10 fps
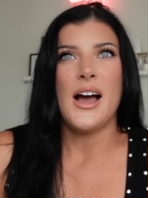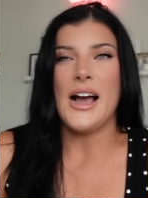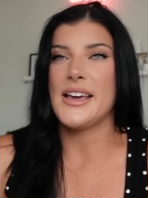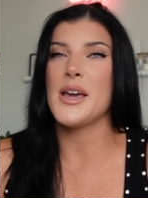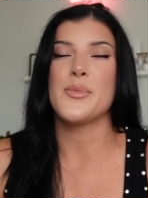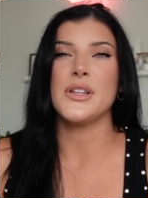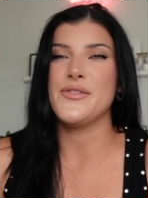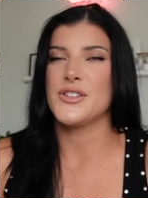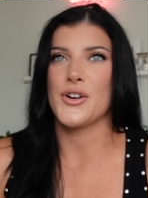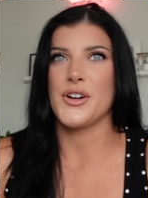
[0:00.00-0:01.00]
I can't believe
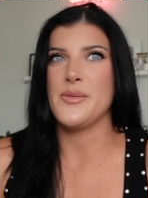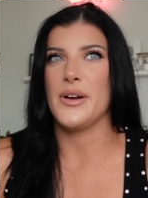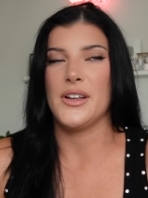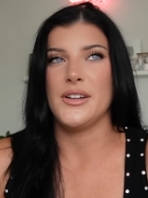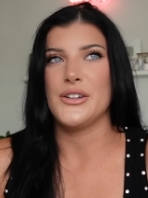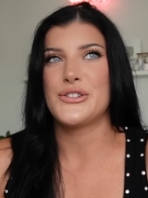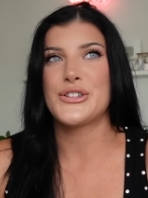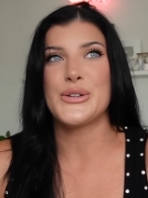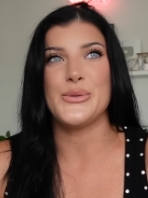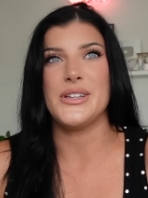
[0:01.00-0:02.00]
it's already been
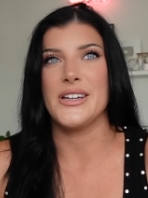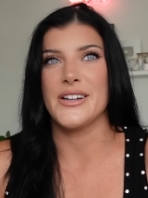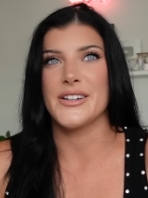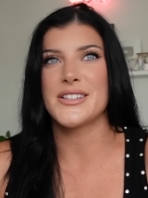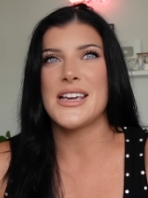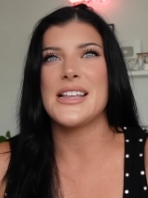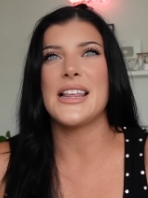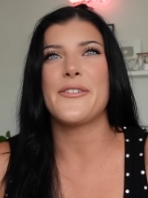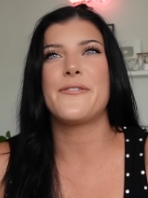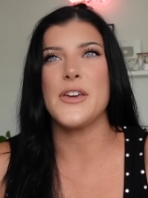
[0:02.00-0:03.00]
two years. It
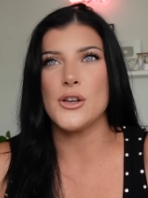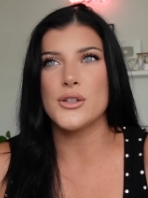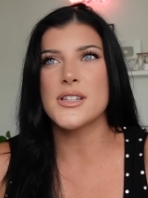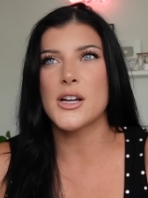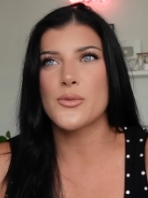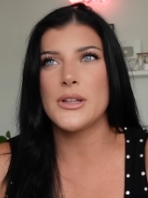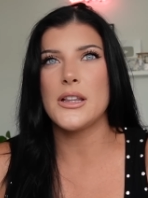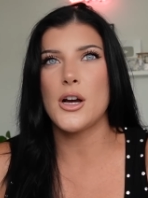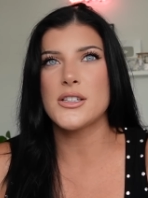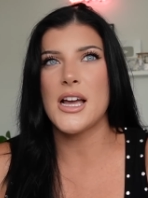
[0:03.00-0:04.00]
like feels like a really
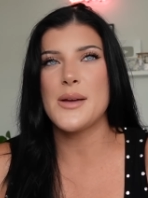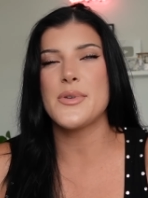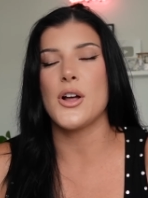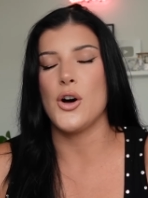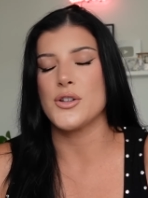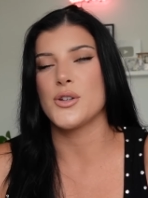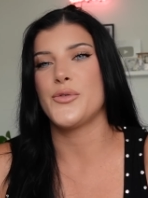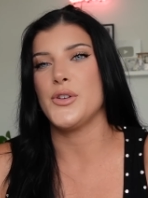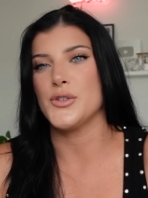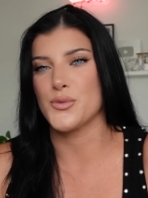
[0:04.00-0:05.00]
long time, but it also
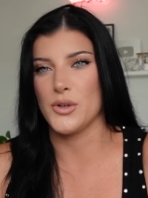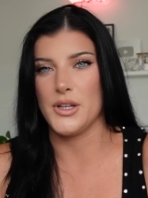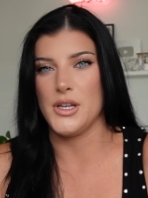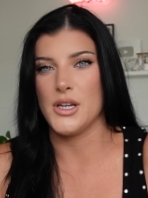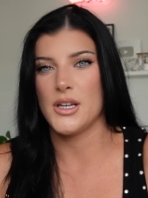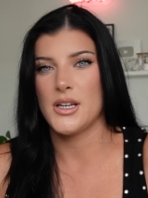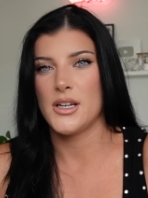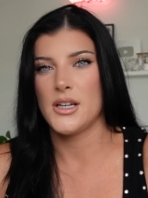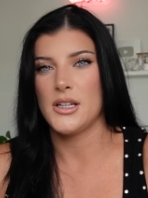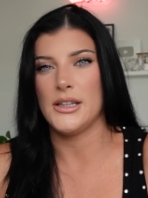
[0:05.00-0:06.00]
feels really
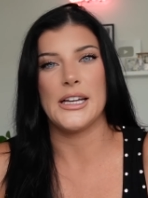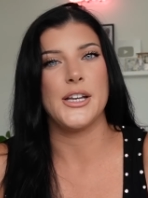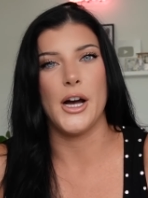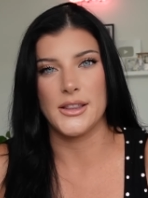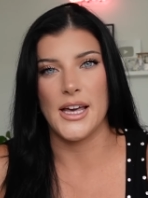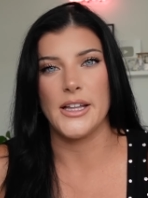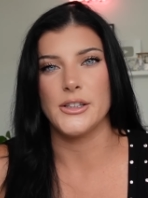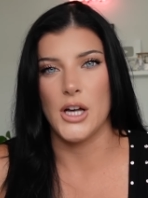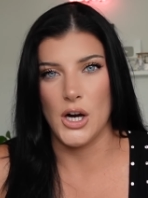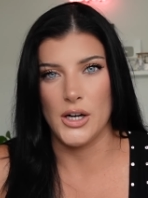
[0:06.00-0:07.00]
like not that
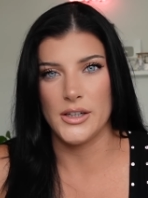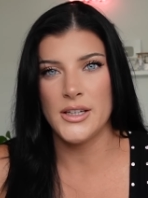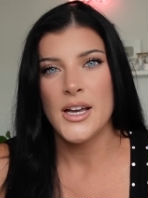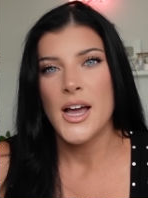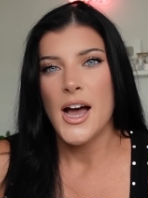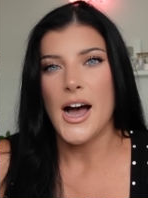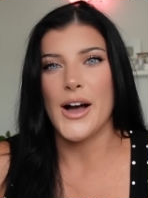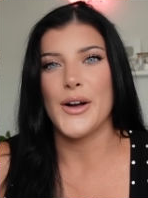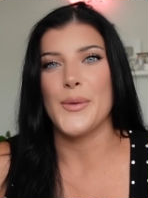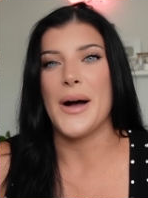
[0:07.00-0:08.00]
long.
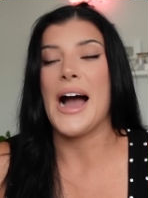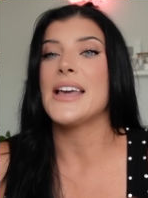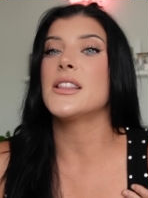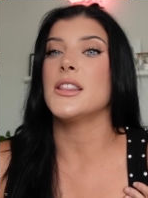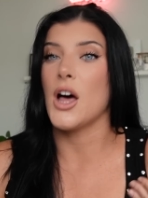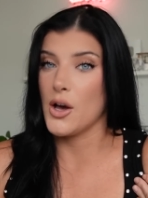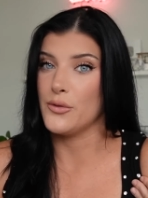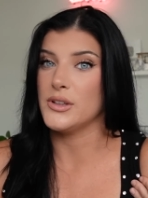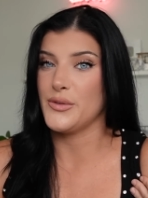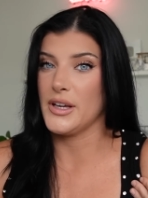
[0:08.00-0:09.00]
Um, I
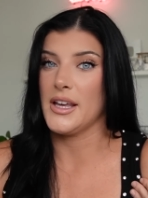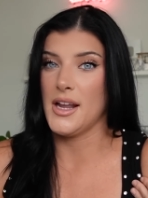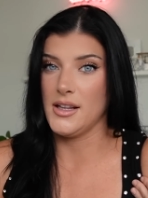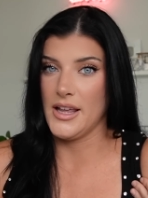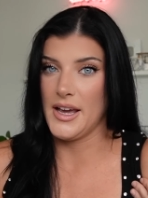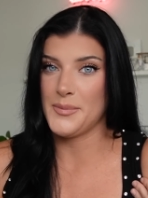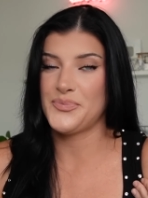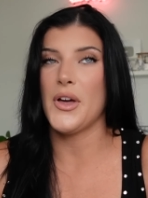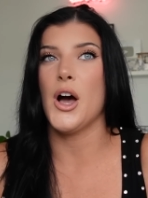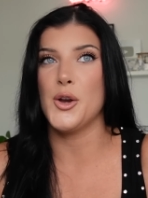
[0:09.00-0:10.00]
love living in LA.
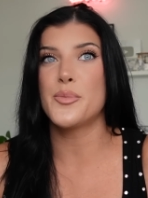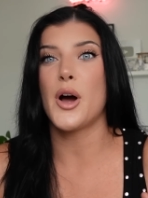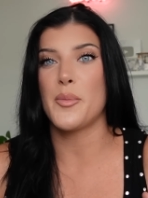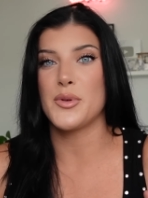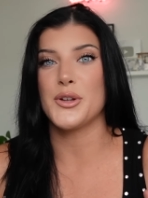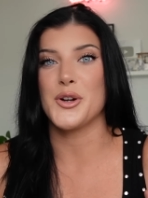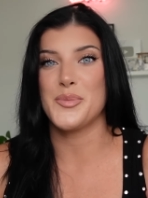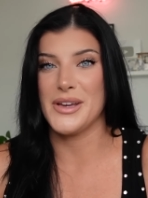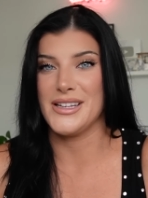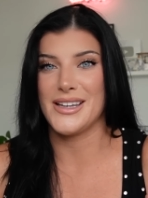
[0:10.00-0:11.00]
Unpopular
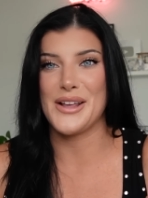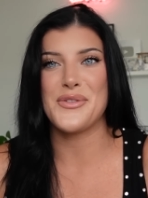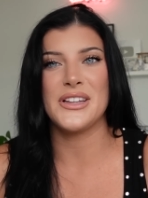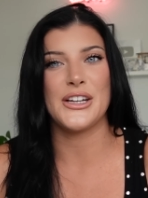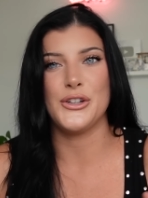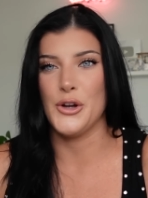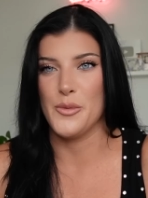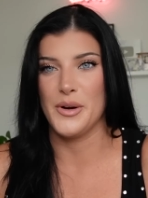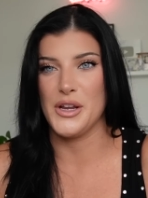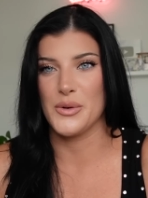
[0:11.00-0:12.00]
opinion, I feel like
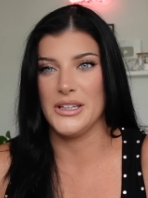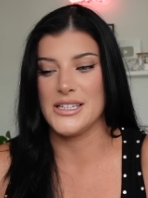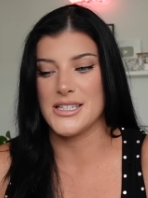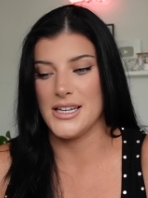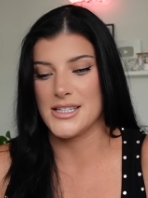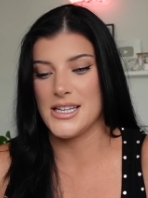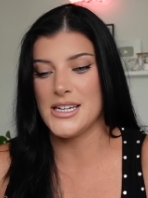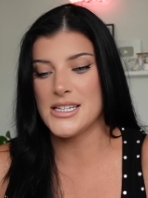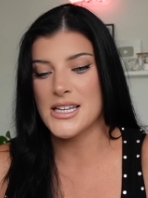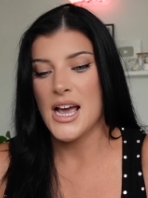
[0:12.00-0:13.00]
nobody really says
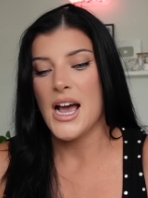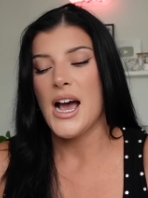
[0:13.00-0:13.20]
this.